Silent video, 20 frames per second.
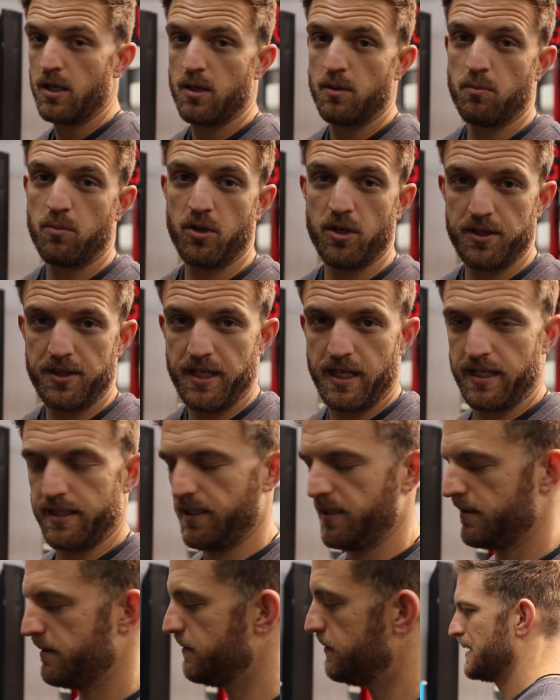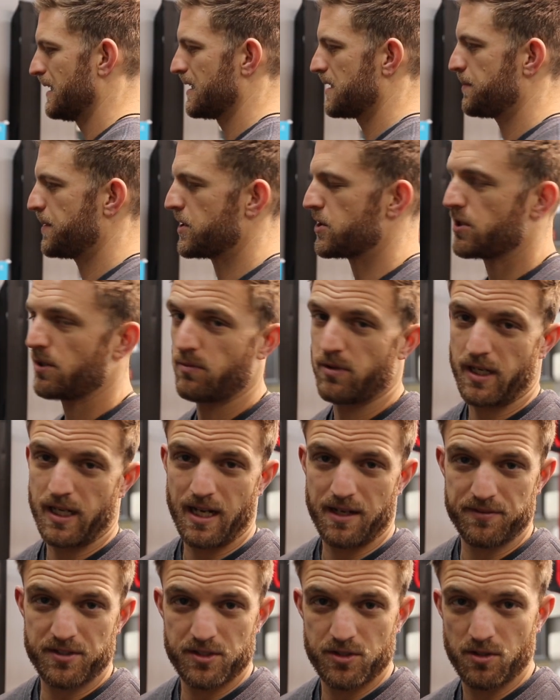put that in, especially when I
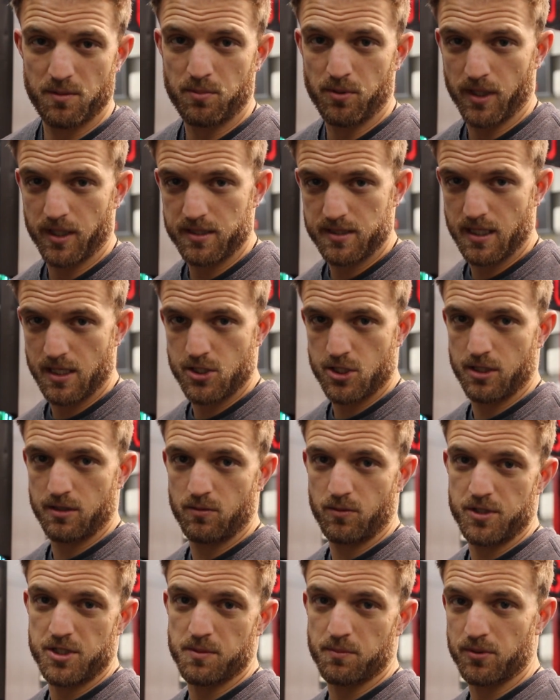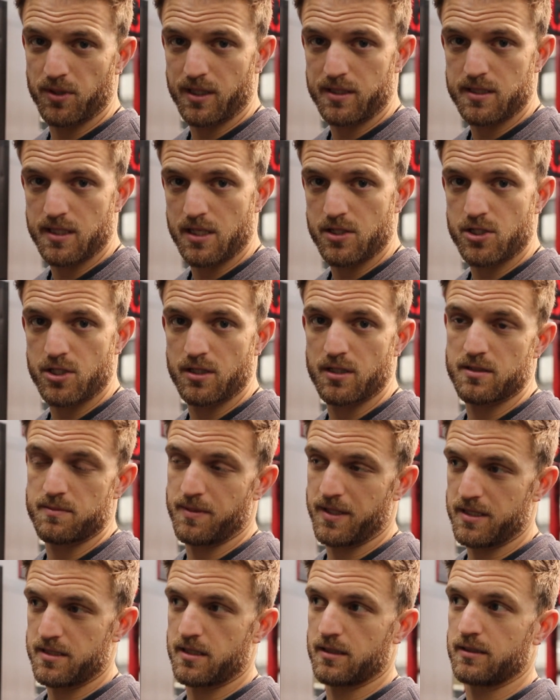have to do a brick session, which a brick session is
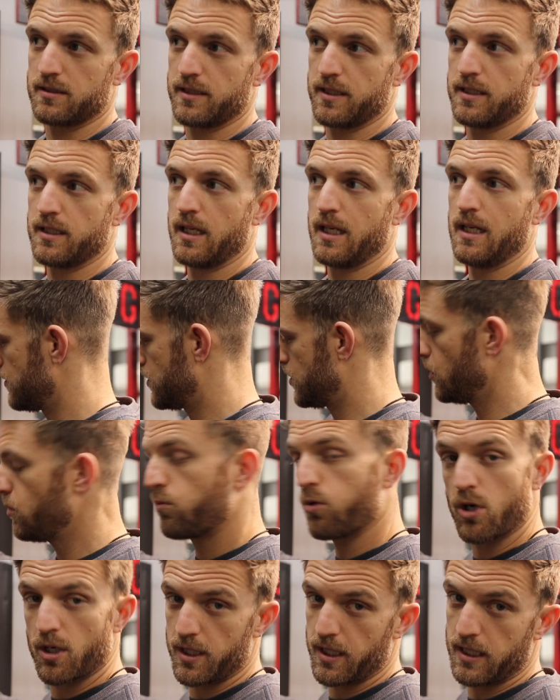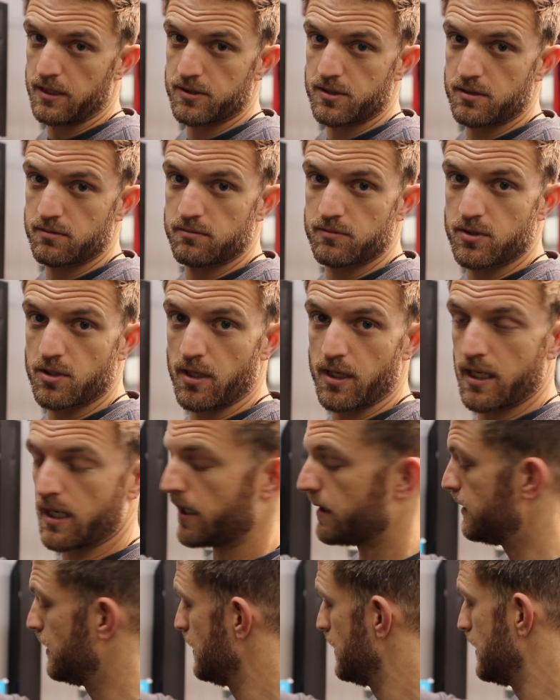basically 2 workouts. So I
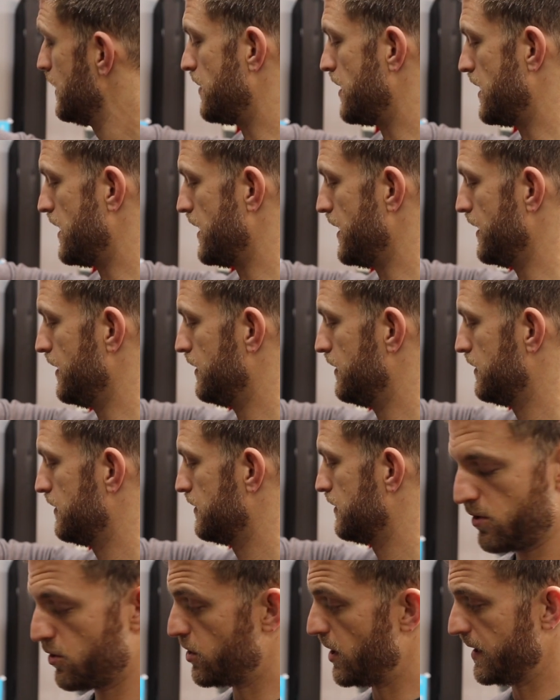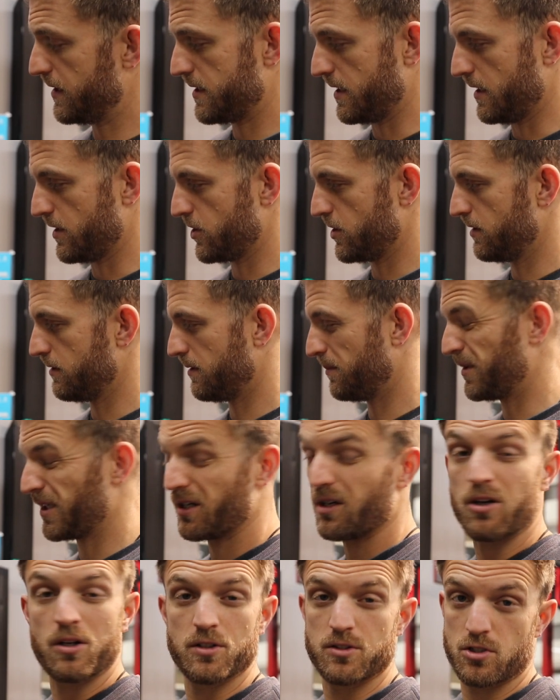got my strength session. I'm gonna
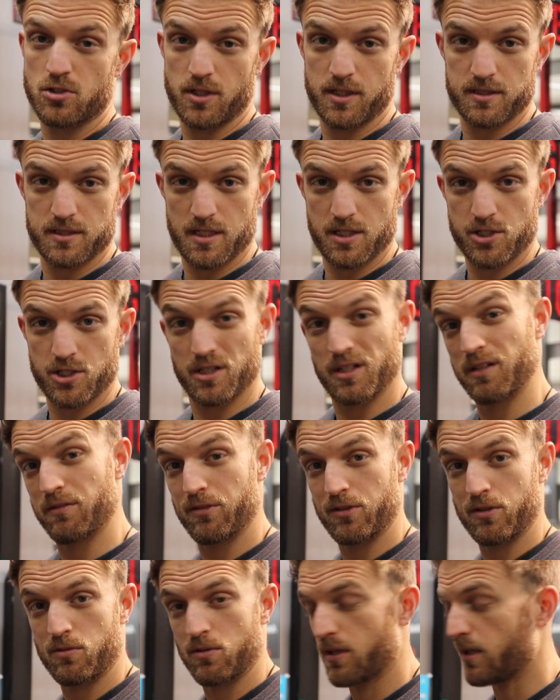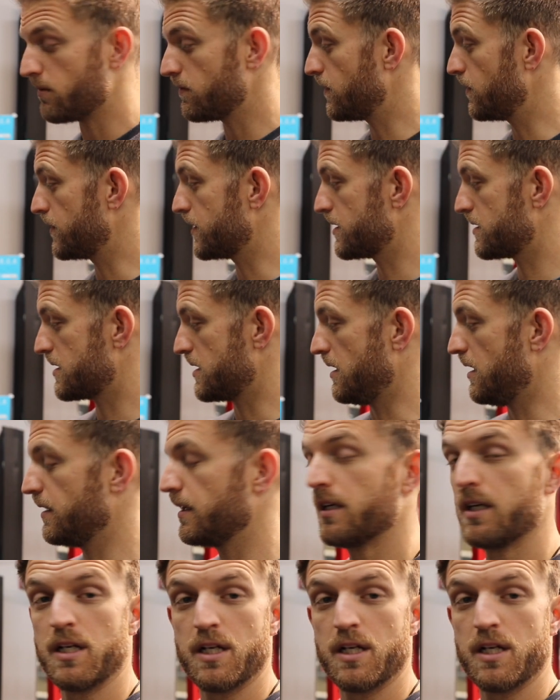call it strength session, even though we're not focusing on